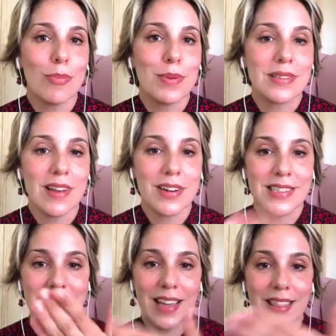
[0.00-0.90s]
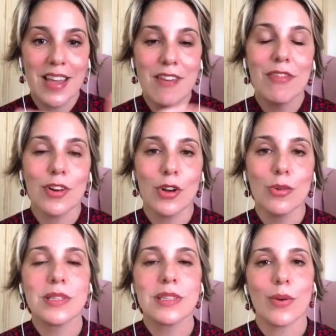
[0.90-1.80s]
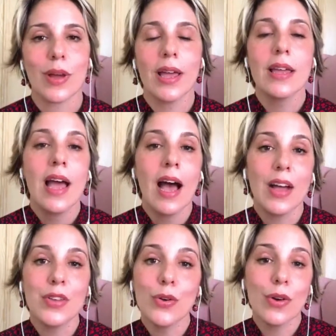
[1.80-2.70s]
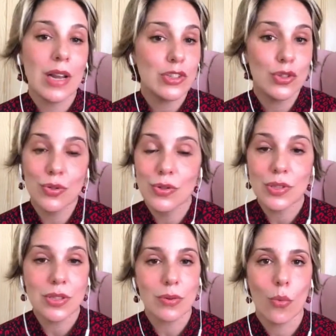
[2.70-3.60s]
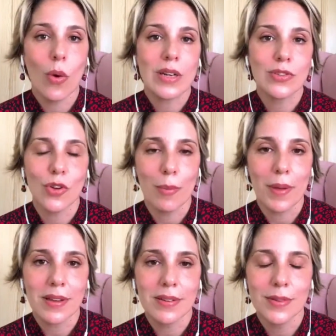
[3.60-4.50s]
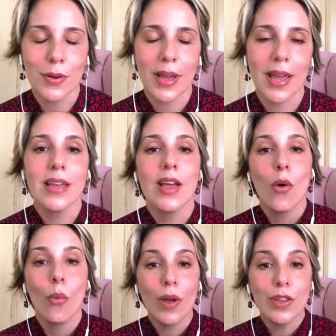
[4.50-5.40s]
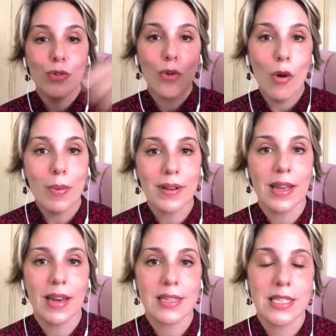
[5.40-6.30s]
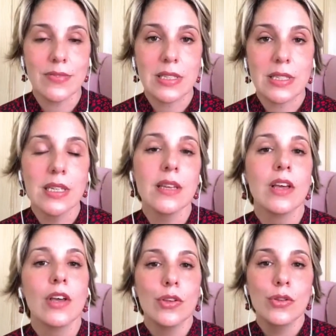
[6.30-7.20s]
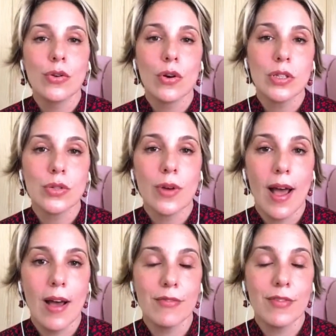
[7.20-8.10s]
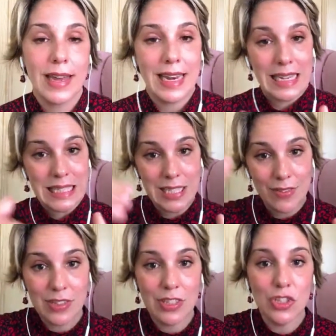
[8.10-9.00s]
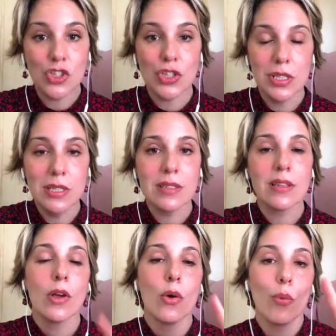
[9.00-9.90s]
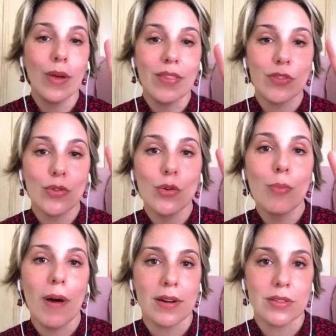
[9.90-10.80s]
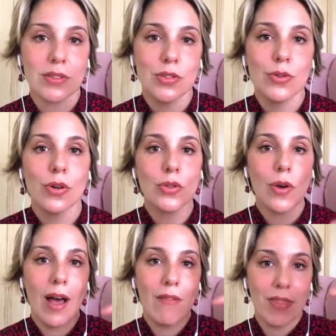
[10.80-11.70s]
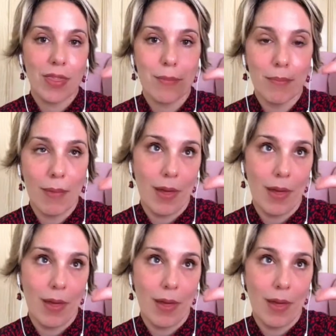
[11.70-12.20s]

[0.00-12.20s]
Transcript: topics are inside the envelopes, okay? And you're gonna choose one topic, okay? When you open that activity, you're going to have an activity sheet with two parts. You're going to have at the